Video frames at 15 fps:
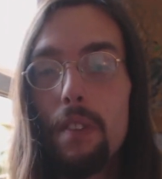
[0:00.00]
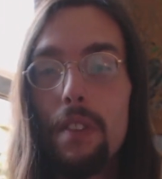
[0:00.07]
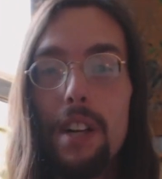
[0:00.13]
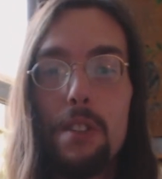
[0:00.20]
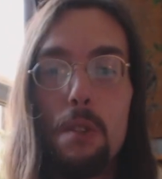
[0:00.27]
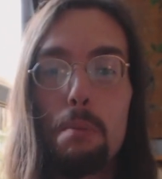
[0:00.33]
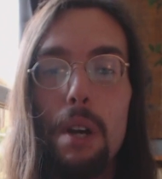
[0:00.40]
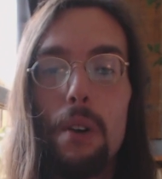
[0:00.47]

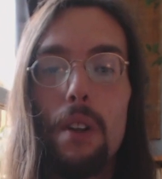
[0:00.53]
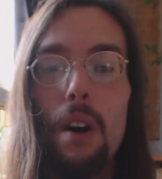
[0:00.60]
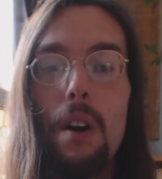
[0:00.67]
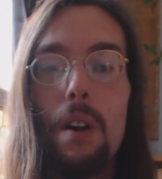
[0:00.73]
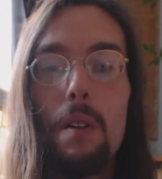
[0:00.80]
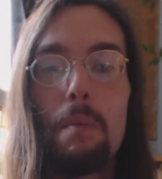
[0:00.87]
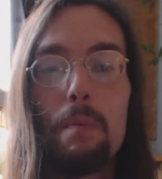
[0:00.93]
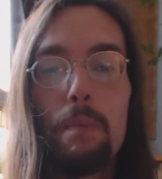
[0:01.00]
That's about
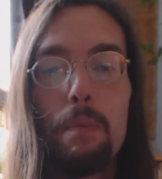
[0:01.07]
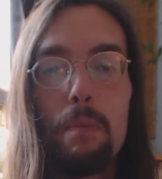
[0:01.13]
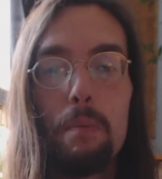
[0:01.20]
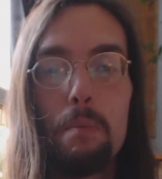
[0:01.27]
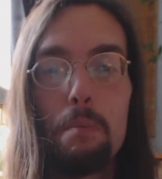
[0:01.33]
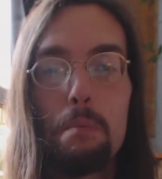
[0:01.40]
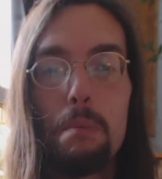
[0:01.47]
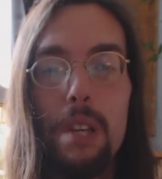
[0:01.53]
all.
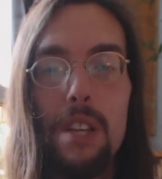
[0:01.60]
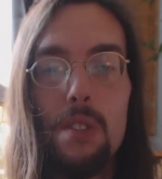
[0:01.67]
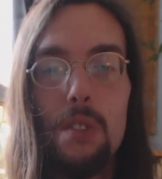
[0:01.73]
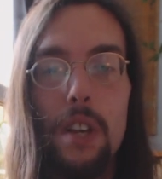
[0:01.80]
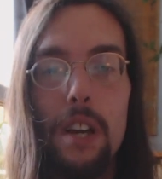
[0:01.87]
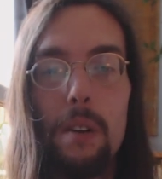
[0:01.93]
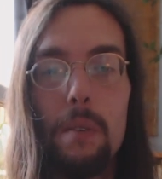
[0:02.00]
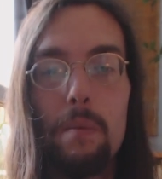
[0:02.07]

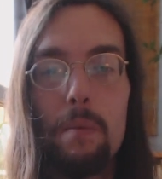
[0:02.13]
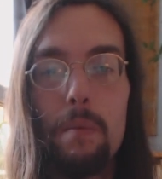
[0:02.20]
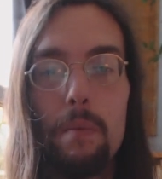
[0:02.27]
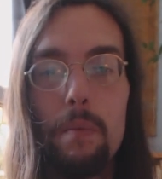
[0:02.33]
Peace out.